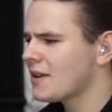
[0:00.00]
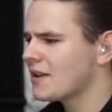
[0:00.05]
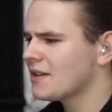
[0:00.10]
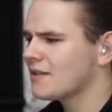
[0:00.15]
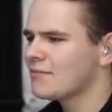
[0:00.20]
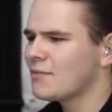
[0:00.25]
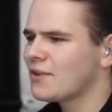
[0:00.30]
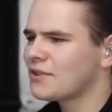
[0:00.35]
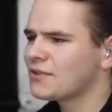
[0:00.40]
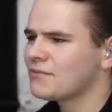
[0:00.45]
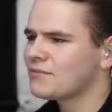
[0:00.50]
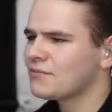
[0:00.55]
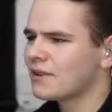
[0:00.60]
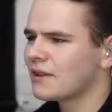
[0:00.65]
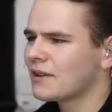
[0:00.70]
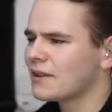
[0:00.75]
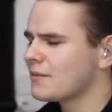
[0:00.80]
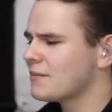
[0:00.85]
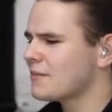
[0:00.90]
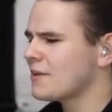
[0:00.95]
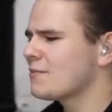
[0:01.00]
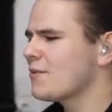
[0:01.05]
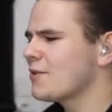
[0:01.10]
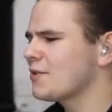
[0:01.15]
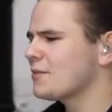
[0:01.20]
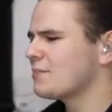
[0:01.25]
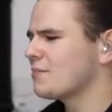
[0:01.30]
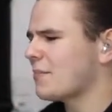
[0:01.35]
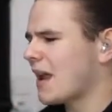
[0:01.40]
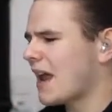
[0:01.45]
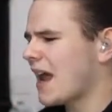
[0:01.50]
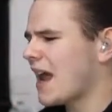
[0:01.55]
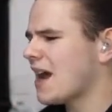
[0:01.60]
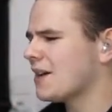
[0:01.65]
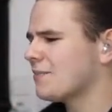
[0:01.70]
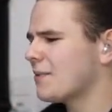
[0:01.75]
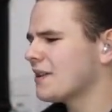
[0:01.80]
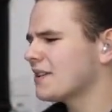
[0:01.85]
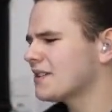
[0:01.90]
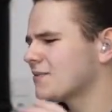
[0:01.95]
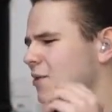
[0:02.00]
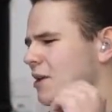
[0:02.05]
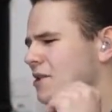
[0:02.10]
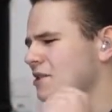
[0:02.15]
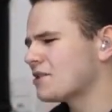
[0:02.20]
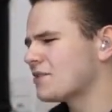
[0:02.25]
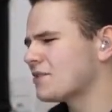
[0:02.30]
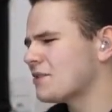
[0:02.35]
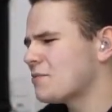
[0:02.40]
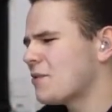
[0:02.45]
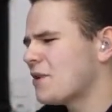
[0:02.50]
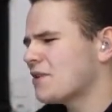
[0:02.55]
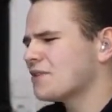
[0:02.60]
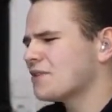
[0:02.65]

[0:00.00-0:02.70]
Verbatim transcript: I mean, it wasn't really, it wasn't bad, but it wasn't, it